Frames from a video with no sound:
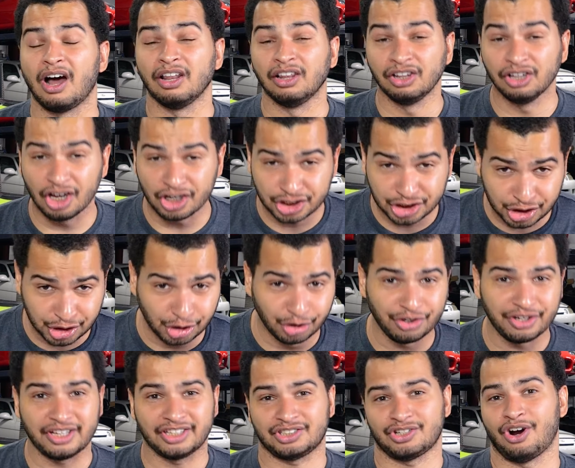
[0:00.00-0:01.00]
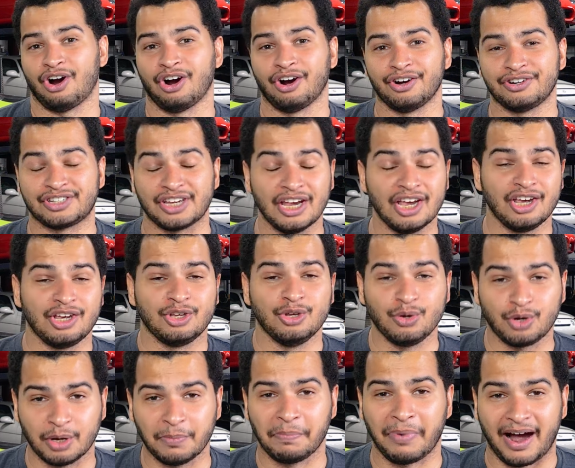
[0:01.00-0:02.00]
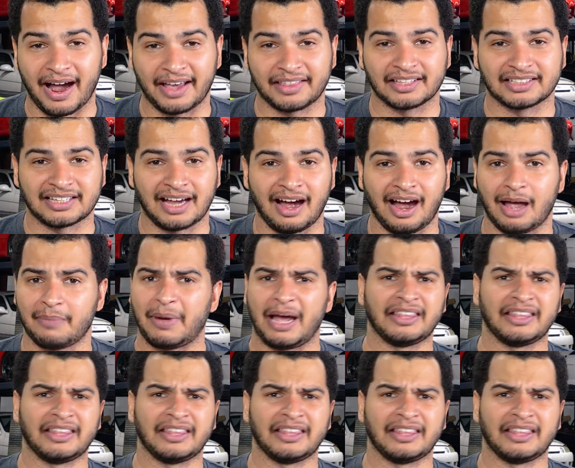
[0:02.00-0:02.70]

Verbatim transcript: luxurious cars you can buy at the time.